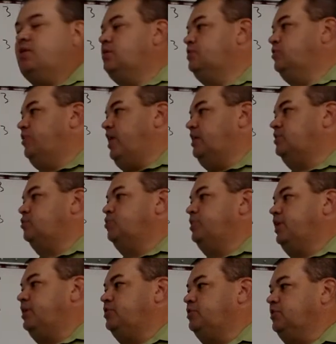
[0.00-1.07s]
So that's a
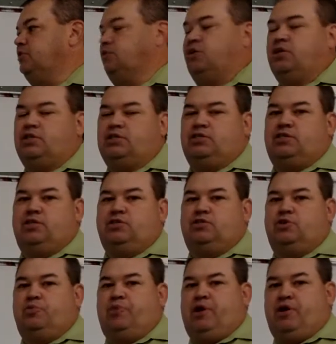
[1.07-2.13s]
relation, as long as things
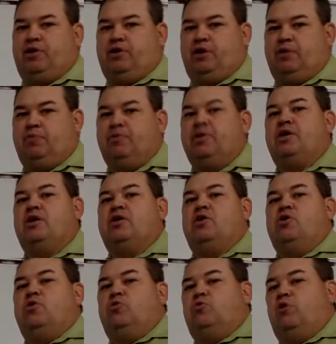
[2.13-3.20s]
are paired up.
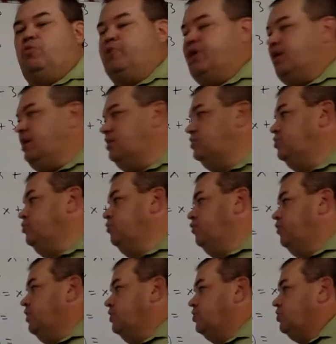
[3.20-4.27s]
When we get to
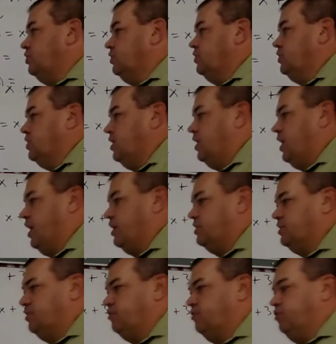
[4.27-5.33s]
function, it has
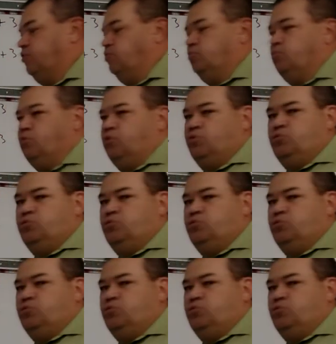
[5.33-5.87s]
a few more